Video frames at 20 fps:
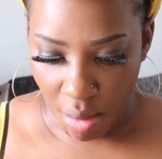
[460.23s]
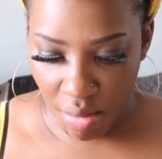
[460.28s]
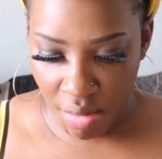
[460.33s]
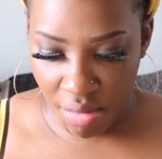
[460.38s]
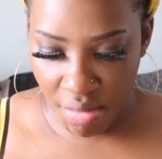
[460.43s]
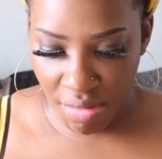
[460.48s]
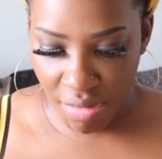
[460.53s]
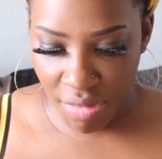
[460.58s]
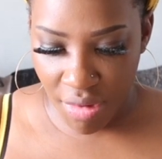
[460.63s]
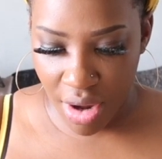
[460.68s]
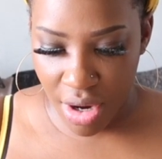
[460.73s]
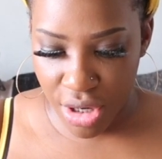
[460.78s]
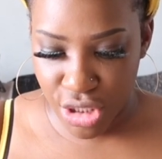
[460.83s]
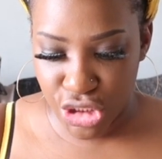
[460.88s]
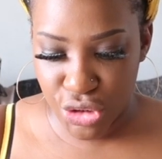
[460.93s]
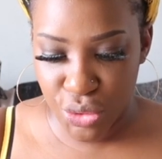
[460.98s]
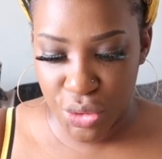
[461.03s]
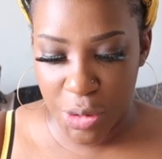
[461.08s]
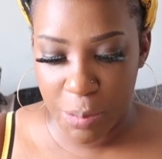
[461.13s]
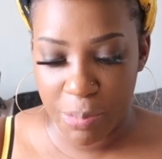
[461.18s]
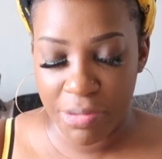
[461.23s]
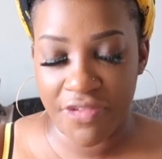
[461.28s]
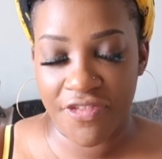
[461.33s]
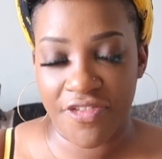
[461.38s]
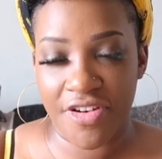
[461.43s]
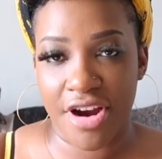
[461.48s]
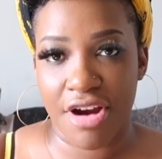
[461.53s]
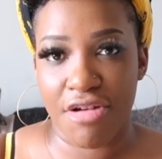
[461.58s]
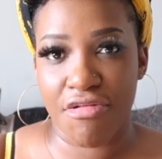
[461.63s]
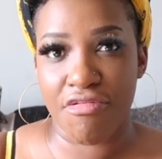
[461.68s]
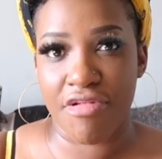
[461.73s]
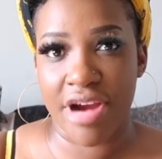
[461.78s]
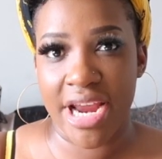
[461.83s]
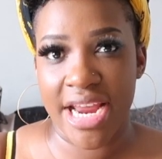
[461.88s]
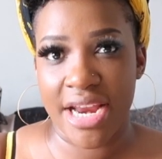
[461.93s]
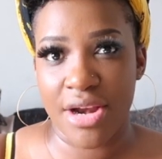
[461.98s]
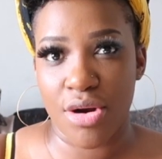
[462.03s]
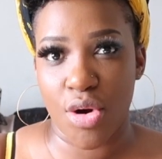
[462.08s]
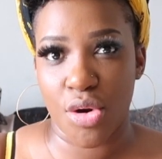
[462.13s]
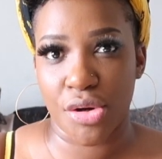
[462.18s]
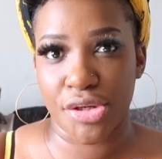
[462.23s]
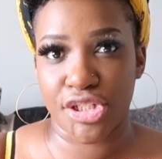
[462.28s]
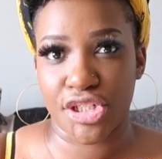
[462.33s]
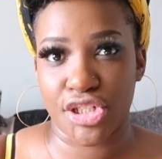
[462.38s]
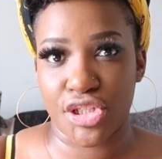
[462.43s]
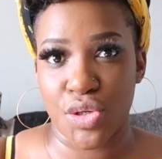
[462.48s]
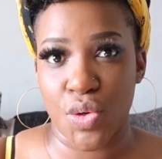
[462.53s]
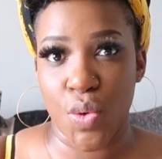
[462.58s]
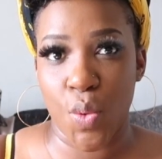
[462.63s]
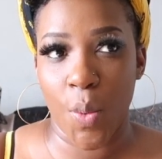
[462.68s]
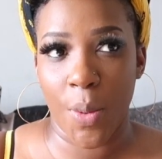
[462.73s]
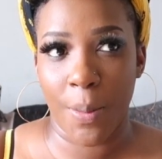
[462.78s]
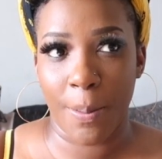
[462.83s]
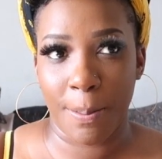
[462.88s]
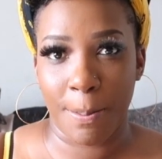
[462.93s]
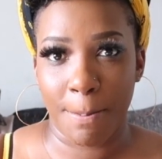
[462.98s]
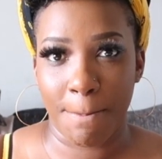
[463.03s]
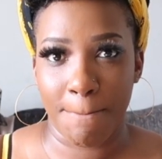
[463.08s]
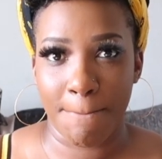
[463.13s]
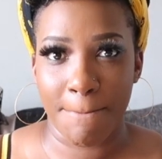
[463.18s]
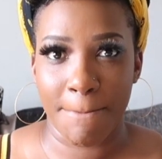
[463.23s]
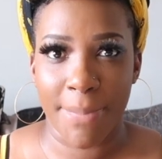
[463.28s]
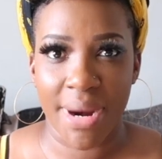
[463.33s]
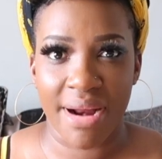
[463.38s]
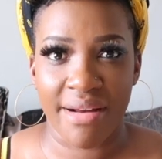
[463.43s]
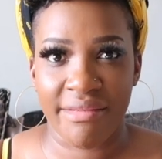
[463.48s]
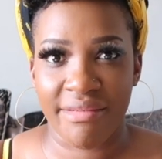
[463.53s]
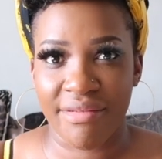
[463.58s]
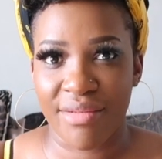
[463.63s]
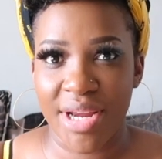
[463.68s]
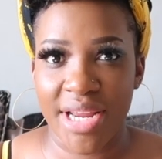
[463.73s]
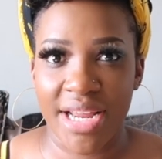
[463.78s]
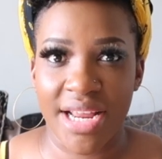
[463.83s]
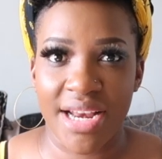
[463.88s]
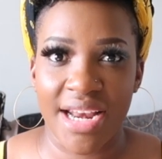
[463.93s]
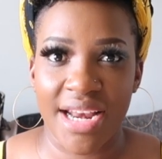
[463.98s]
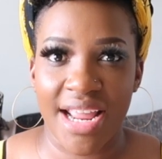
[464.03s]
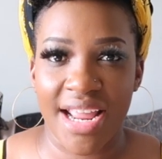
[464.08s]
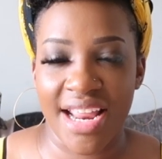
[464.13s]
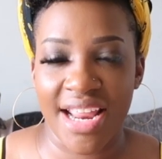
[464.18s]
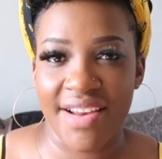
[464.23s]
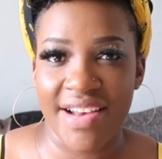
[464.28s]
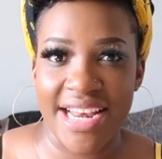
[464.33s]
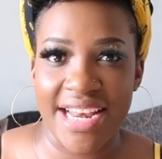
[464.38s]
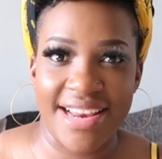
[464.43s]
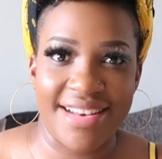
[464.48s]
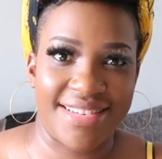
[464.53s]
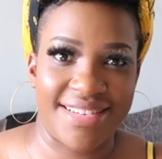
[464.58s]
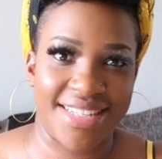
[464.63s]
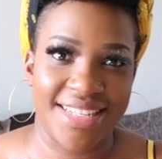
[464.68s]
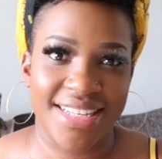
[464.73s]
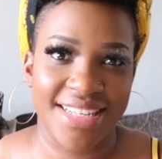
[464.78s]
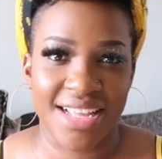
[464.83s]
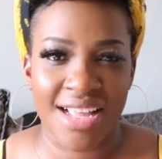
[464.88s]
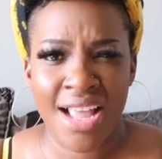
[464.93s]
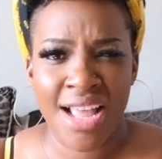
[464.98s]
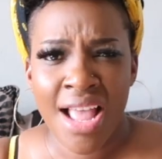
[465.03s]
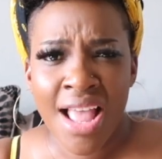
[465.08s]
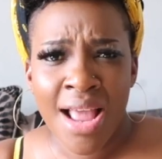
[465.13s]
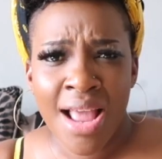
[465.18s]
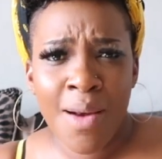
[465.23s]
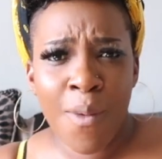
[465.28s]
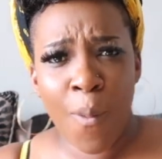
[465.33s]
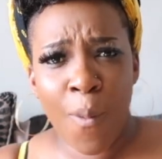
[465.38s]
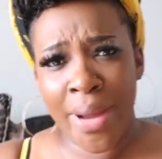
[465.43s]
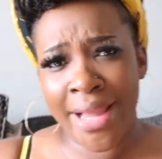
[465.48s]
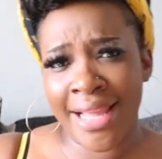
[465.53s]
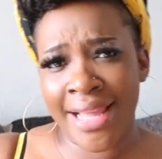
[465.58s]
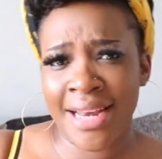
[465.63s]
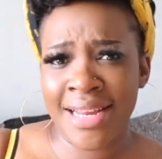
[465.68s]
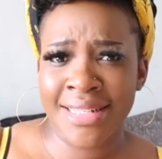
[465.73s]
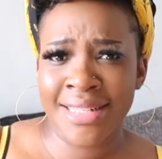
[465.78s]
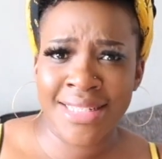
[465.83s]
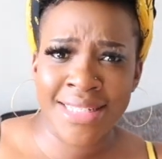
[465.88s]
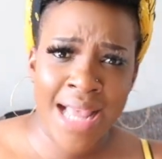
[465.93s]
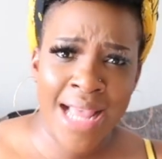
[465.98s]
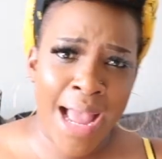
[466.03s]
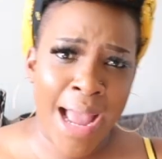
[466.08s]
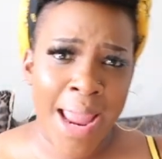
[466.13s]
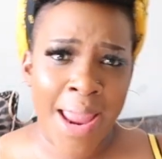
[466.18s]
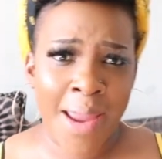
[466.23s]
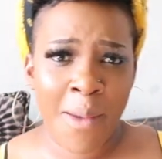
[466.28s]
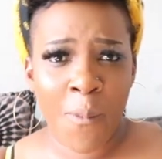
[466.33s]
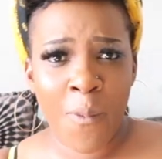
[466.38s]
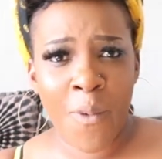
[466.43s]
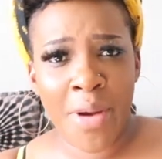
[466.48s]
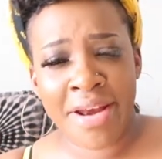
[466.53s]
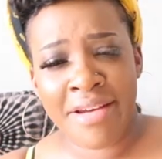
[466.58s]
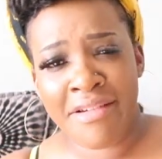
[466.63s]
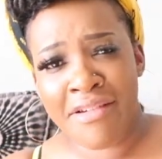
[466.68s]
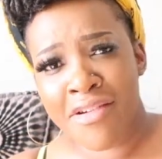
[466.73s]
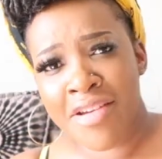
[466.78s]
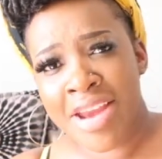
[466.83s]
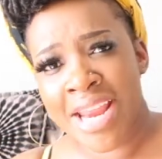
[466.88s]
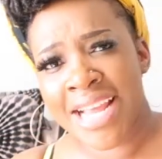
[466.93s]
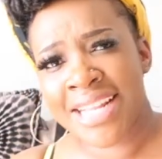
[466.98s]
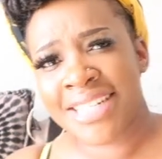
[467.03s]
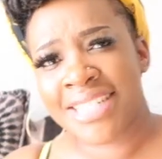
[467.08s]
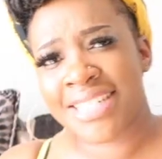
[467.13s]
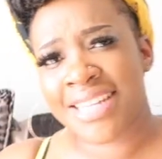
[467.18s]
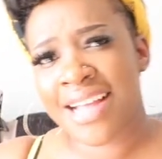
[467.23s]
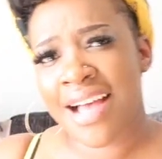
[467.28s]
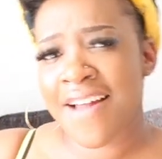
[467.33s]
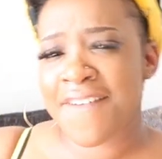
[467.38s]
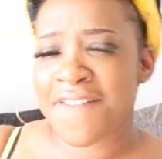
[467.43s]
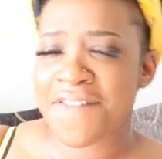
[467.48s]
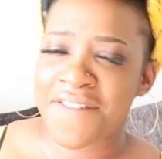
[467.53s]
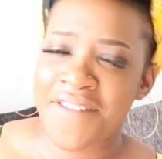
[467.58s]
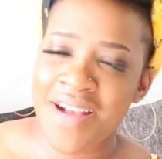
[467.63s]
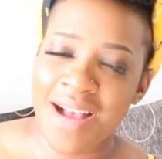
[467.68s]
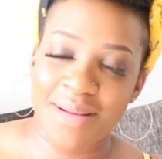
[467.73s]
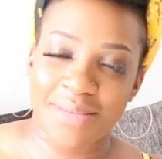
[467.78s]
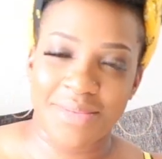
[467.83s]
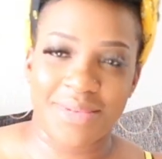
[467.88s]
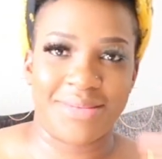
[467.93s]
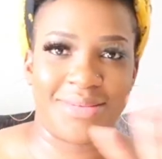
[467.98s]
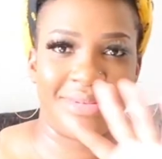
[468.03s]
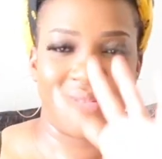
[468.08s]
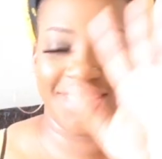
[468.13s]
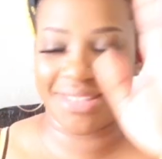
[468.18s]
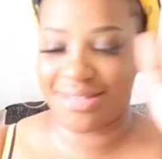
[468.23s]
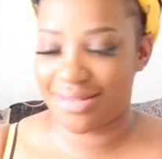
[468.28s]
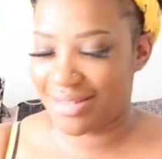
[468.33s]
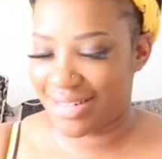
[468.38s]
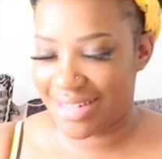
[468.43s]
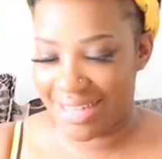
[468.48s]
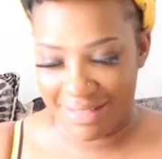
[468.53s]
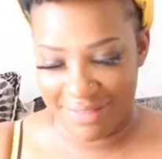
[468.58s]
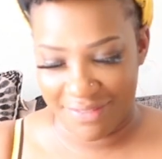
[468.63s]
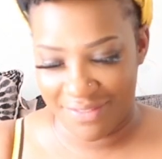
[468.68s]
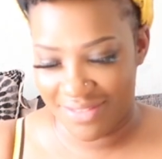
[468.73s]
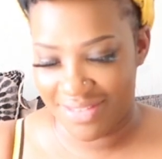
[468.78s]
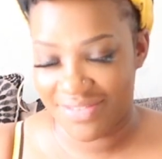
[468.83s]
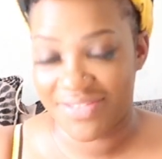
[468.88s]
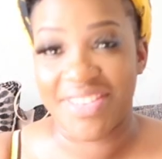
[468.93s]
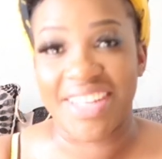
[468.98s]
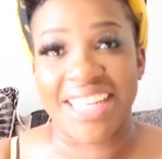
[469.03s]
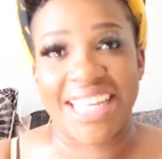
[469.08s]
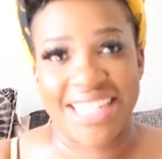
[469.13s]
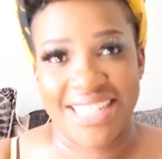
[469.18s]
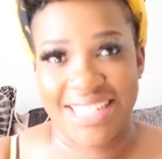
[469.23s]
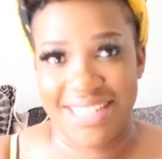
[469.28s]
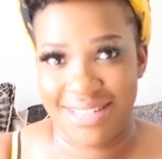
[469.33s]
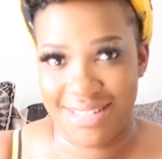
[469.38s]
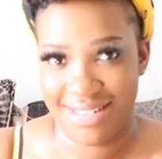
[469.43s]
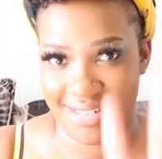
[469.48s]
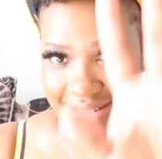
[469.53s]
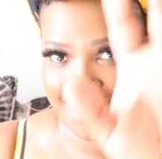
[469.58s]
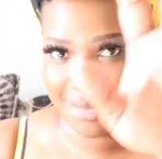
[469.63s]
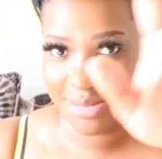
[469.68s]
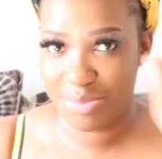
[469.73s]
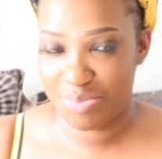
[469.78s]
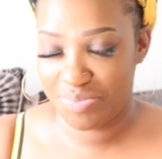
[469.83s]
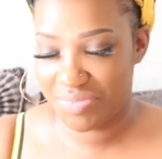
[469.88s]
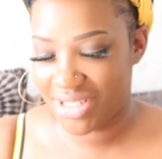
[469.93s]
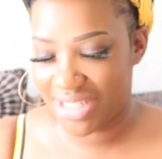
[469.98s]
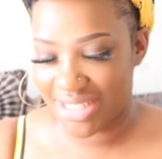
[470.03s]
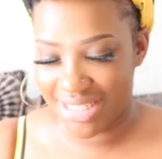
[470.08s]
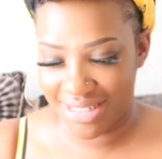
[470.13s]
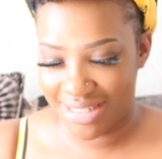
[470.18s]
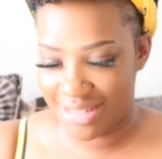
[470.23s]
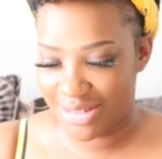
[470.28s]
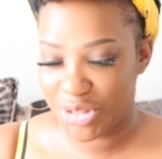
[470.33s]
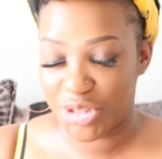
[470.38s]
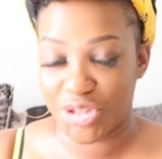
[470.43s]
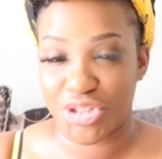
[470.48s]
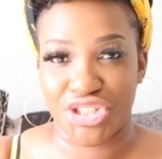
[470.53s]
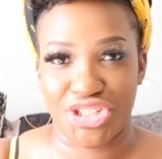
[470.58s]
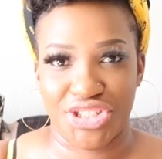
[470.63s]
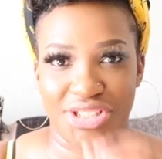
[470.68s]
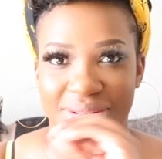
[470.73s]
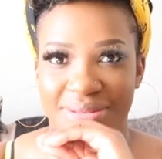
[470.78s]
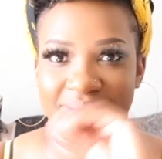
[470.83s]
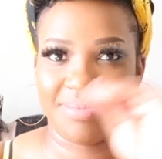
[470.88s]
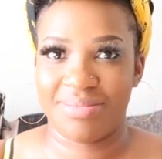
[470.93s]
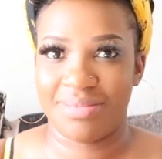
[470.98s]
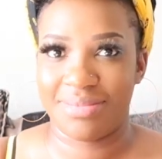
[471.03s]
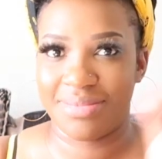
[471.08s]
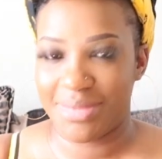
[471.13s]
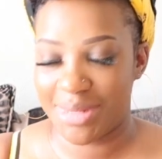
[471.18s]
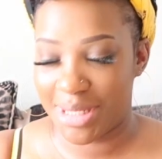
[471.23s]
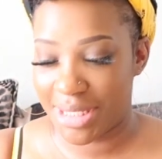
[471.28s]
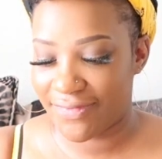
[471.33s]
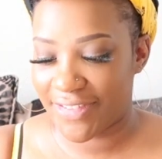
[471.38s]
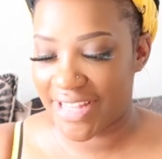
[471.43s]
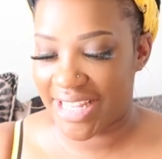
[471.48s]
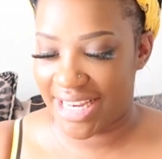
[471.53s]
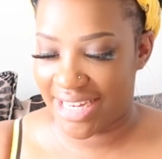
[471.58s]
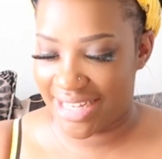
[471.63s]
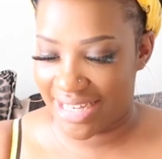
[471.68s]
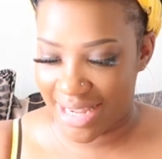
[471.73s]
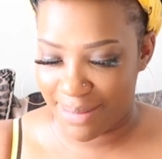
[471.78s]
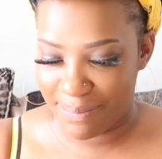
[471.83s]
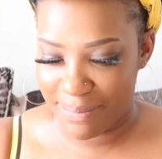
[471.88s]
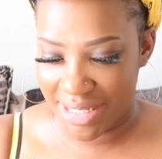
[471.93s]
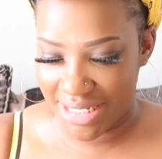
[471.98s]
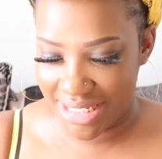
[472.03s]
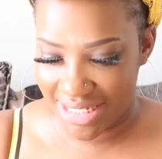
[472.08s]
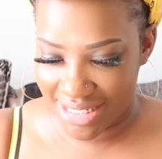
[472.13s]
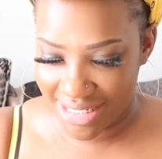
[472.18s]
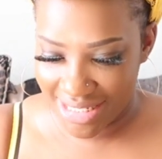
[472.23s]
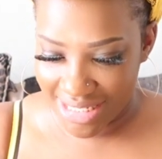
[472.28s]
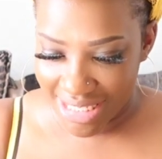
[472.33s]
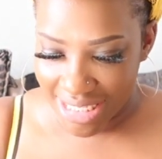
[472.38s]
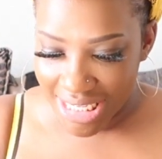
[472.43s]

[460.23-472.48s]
Mm, do you prefer rain or snow? Rain any day. The wickedest time when the rain start fa- forget it. Just, just forget that bit.